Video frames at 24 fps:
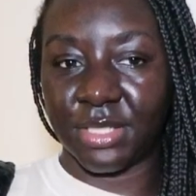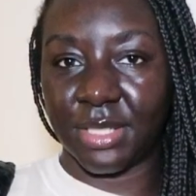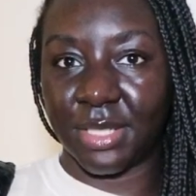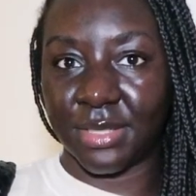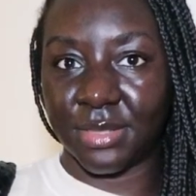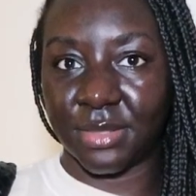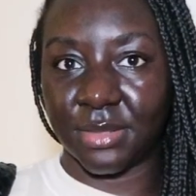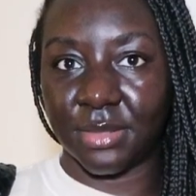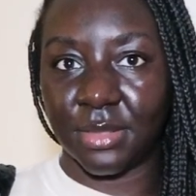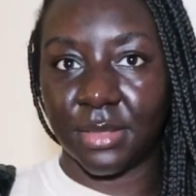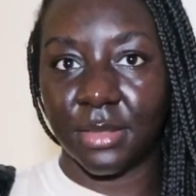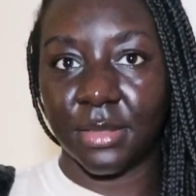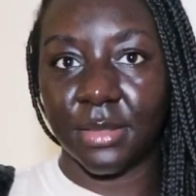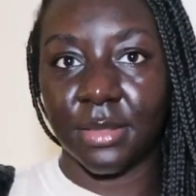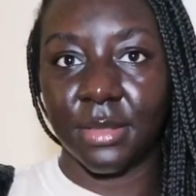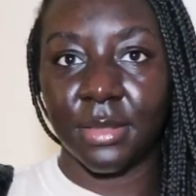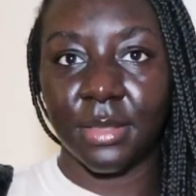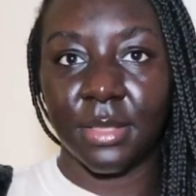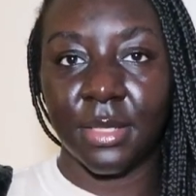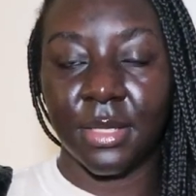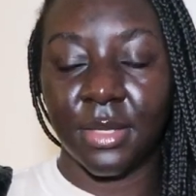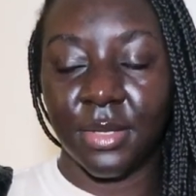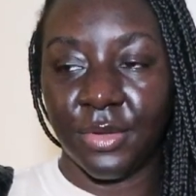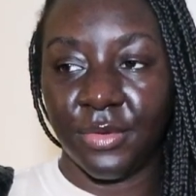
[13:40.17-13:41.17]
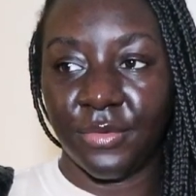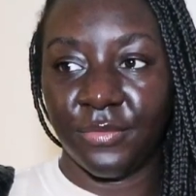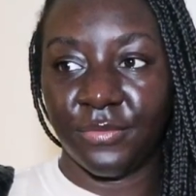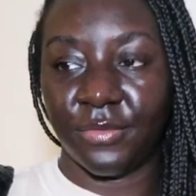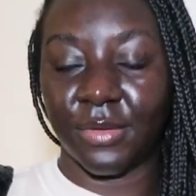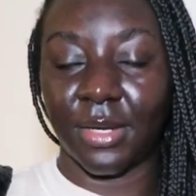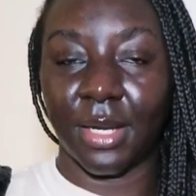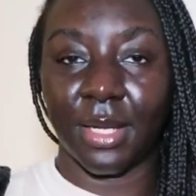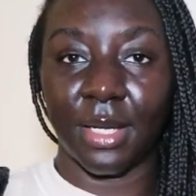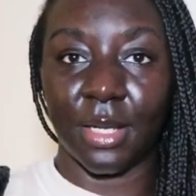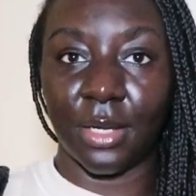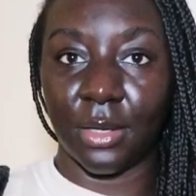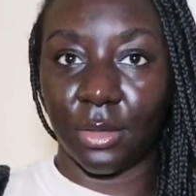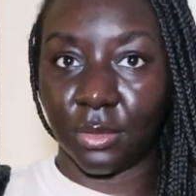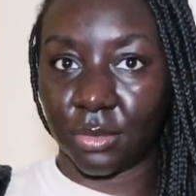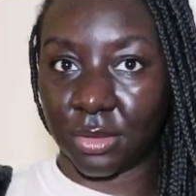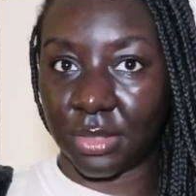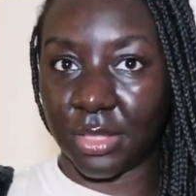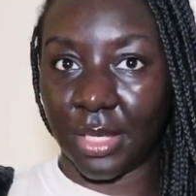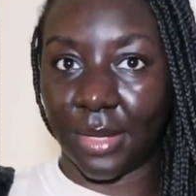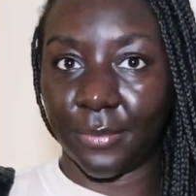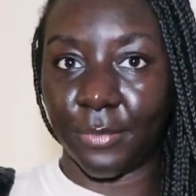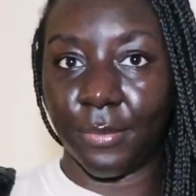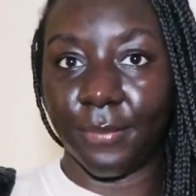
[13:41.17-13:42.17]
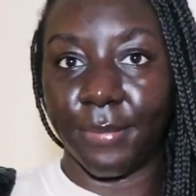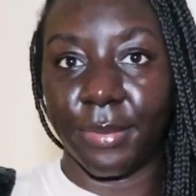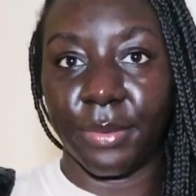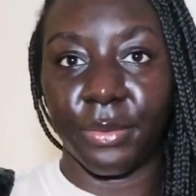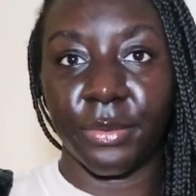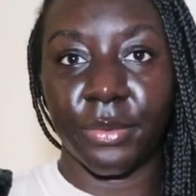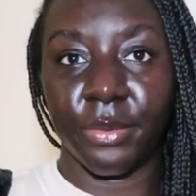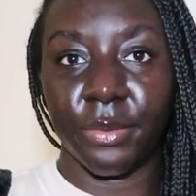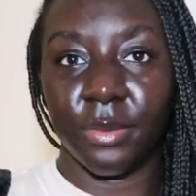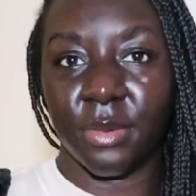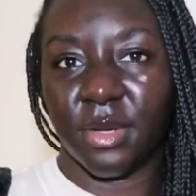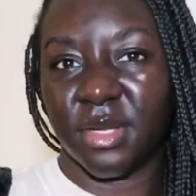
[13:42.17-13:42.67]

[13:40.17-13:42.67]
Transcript: list for like a long time on Boohoo.